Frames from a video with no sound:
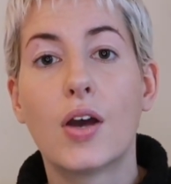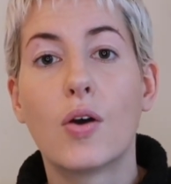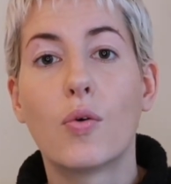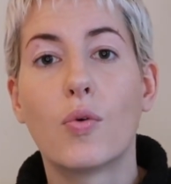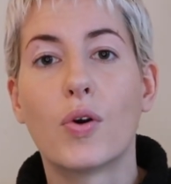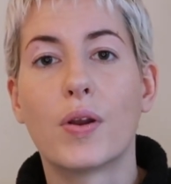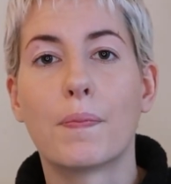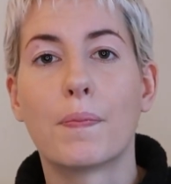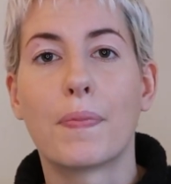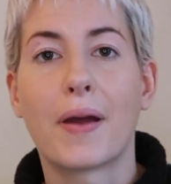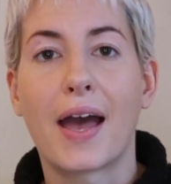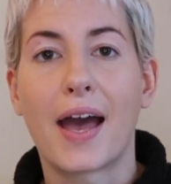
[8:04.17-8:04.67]

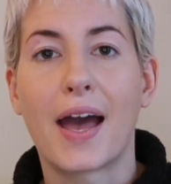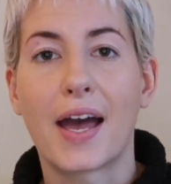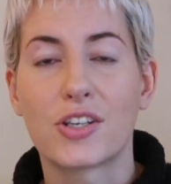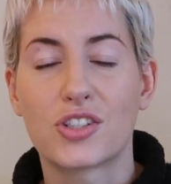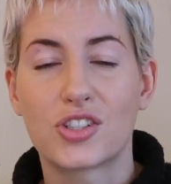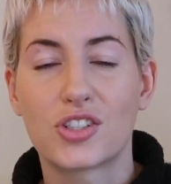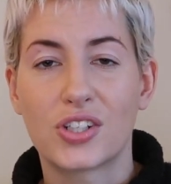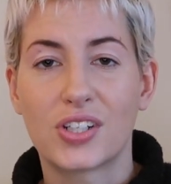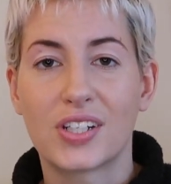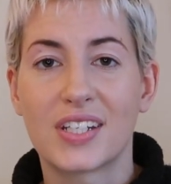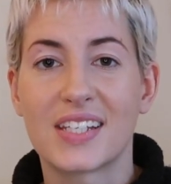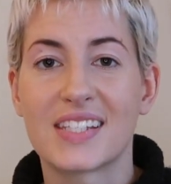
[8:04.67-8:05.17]
when
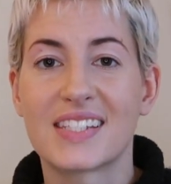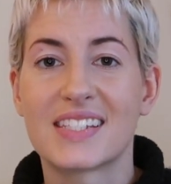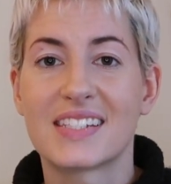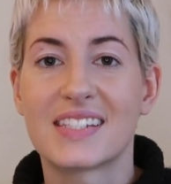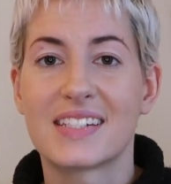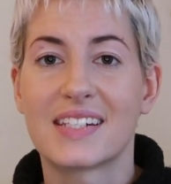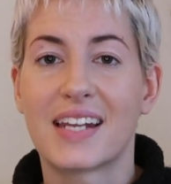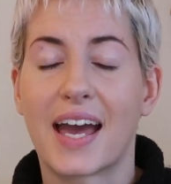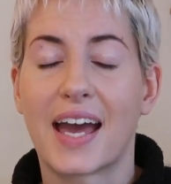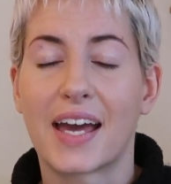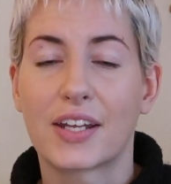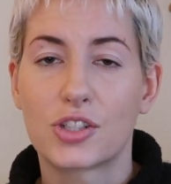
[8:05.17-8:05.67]
passion is
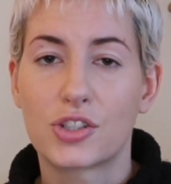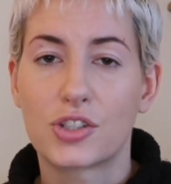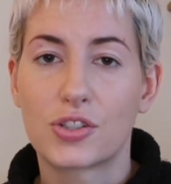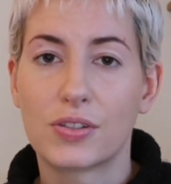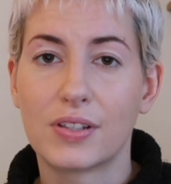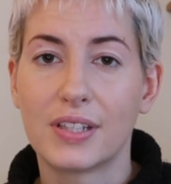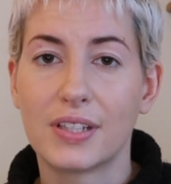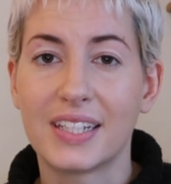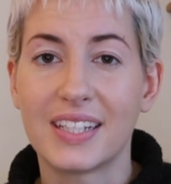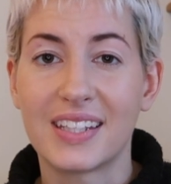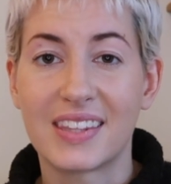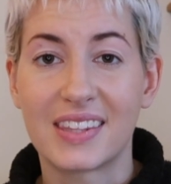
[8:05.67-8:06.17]

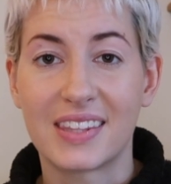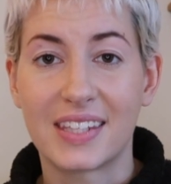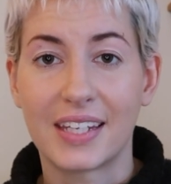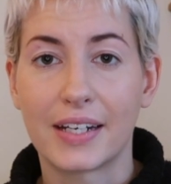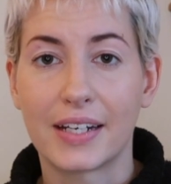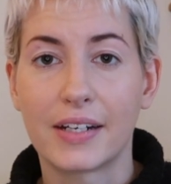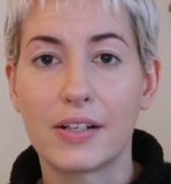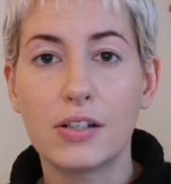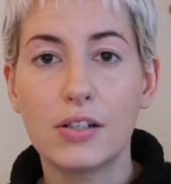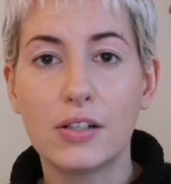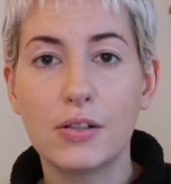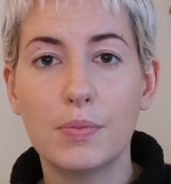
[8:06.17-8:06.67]
naturally
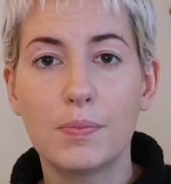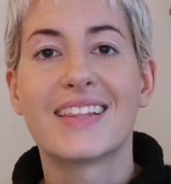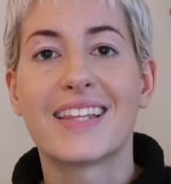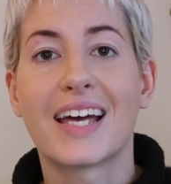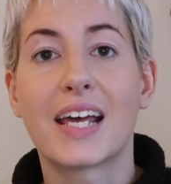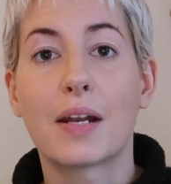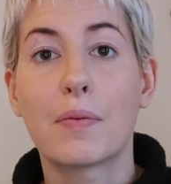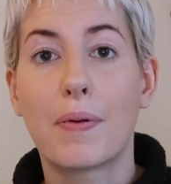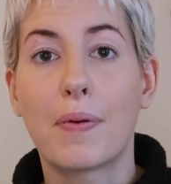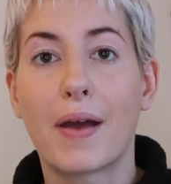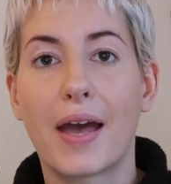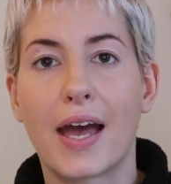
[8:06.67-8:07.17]
there,
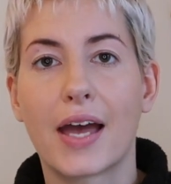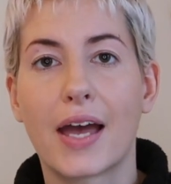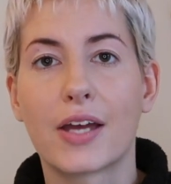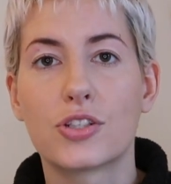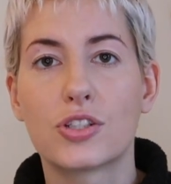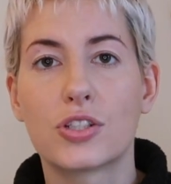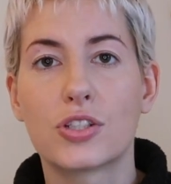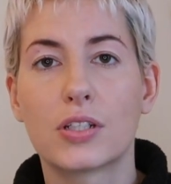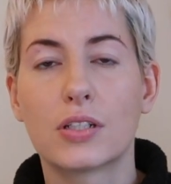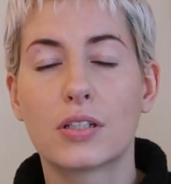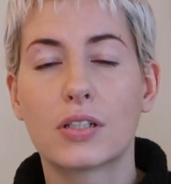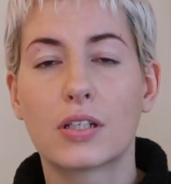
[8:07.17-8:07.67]
that
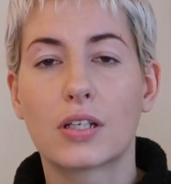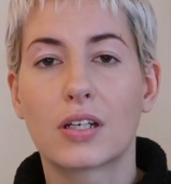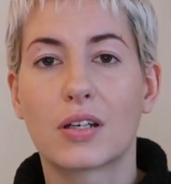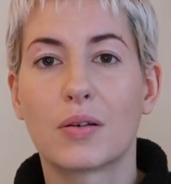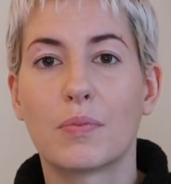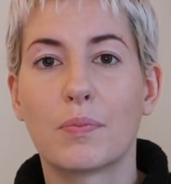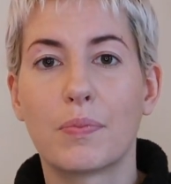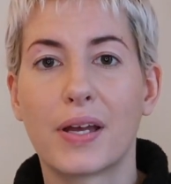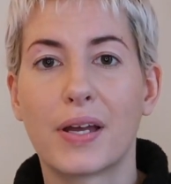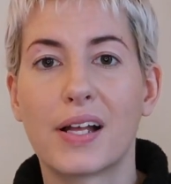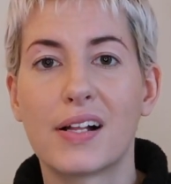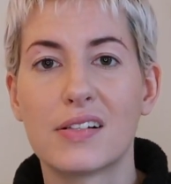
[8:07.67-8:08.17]
passion
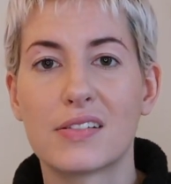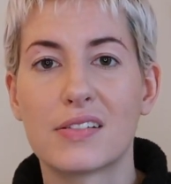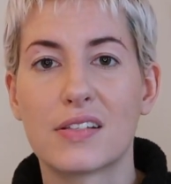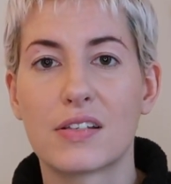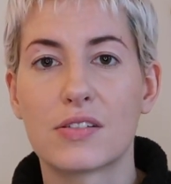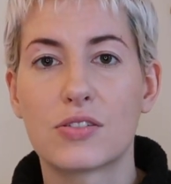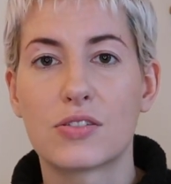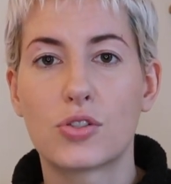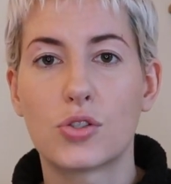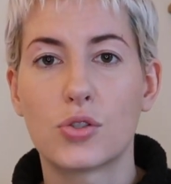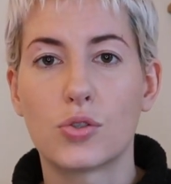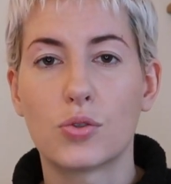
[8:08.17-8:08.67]
compels
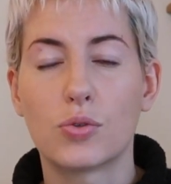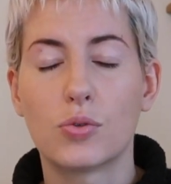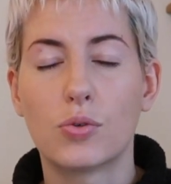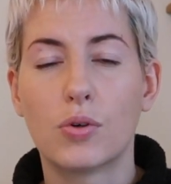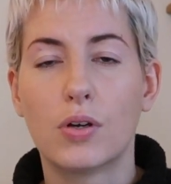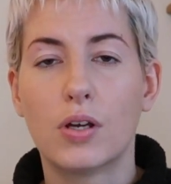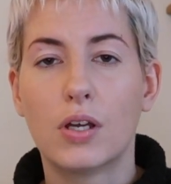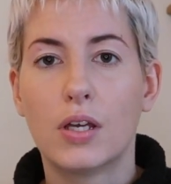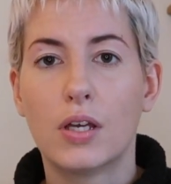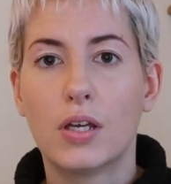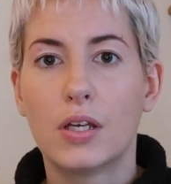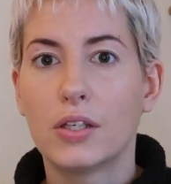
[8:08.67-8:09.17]
us to,
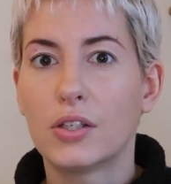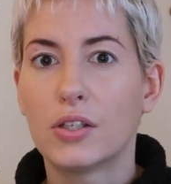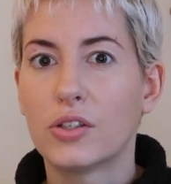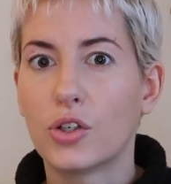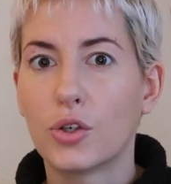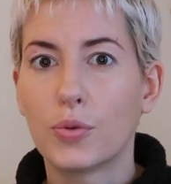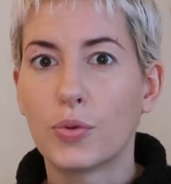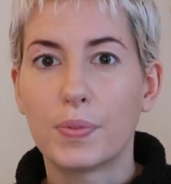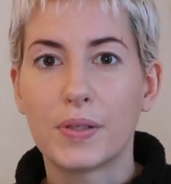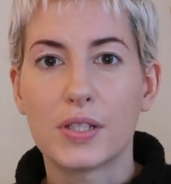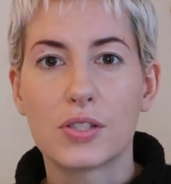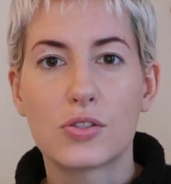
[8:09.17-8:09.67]
you
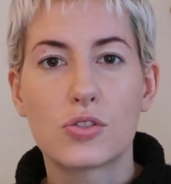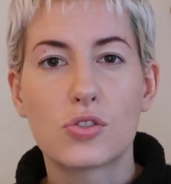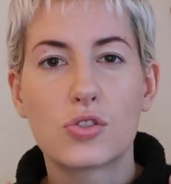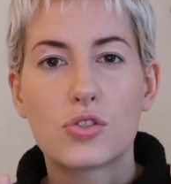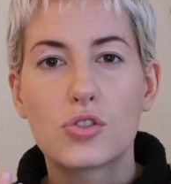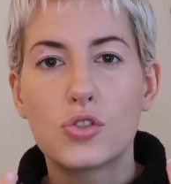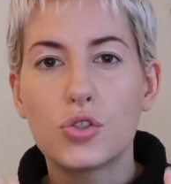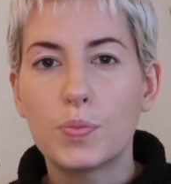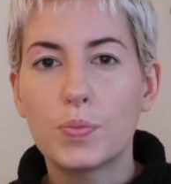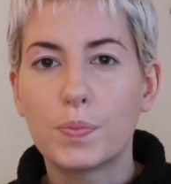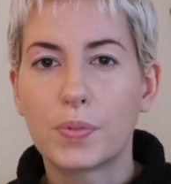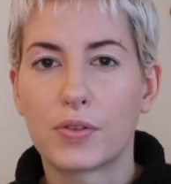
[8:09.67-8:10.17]
know, be
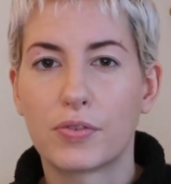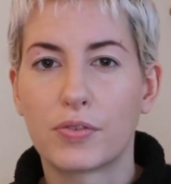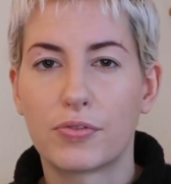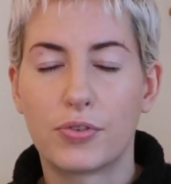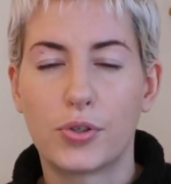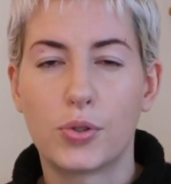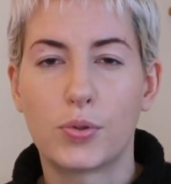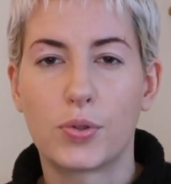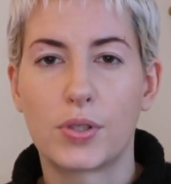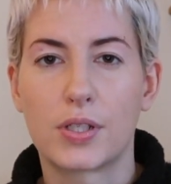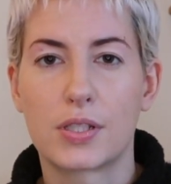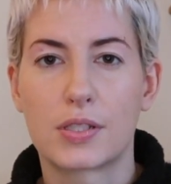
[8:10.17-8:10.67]
super
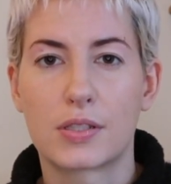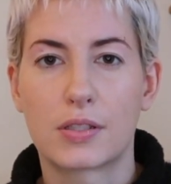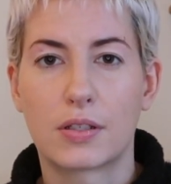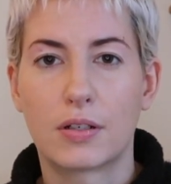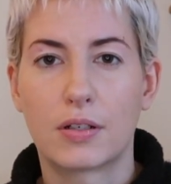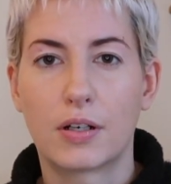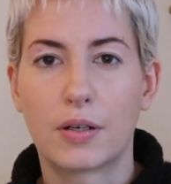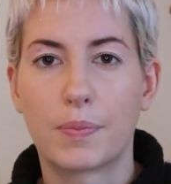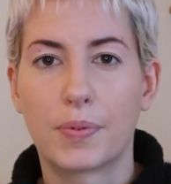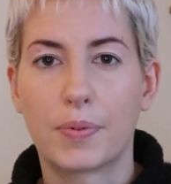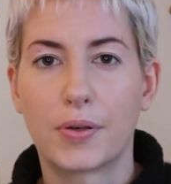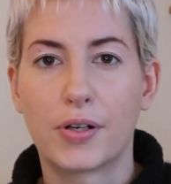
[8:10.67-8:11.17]
focused on
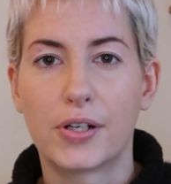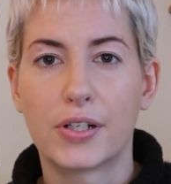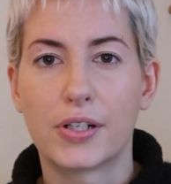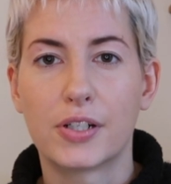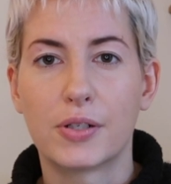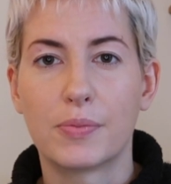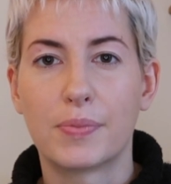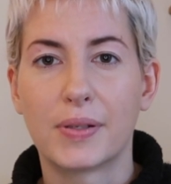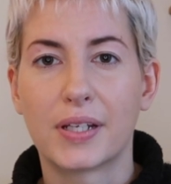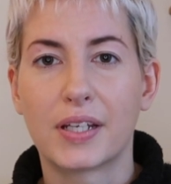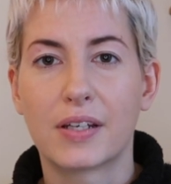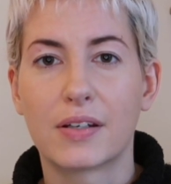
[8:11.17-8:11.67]
our
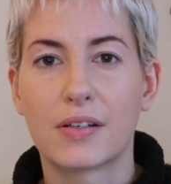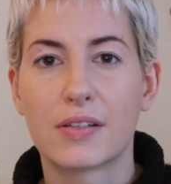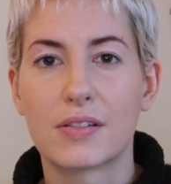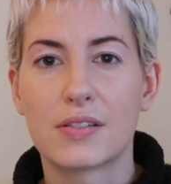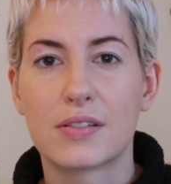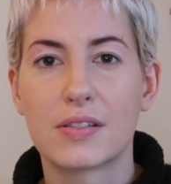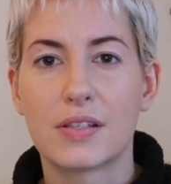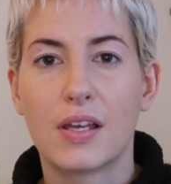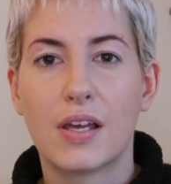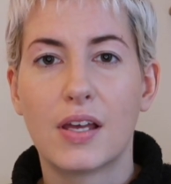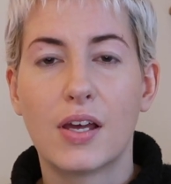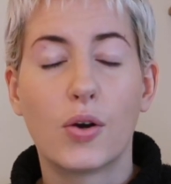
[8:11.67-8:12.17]
partner,
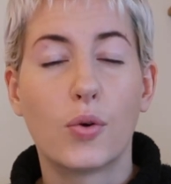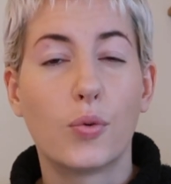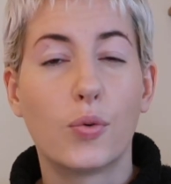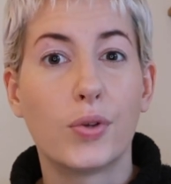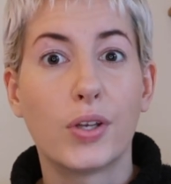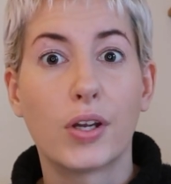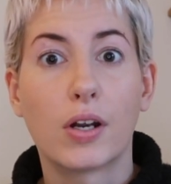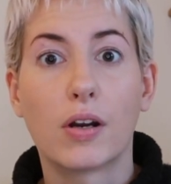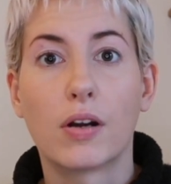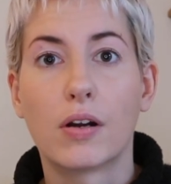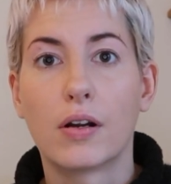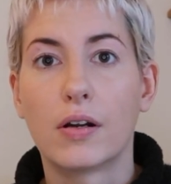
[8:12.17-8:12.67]
because we
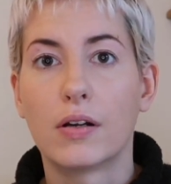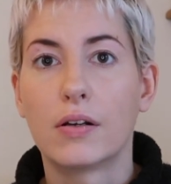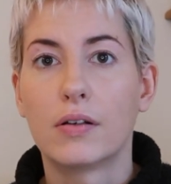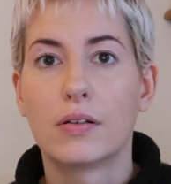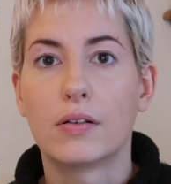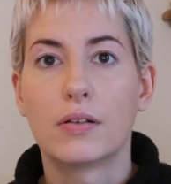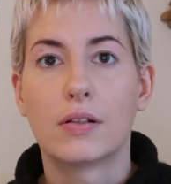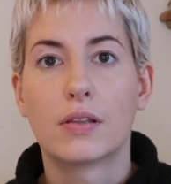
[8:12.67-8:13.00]
are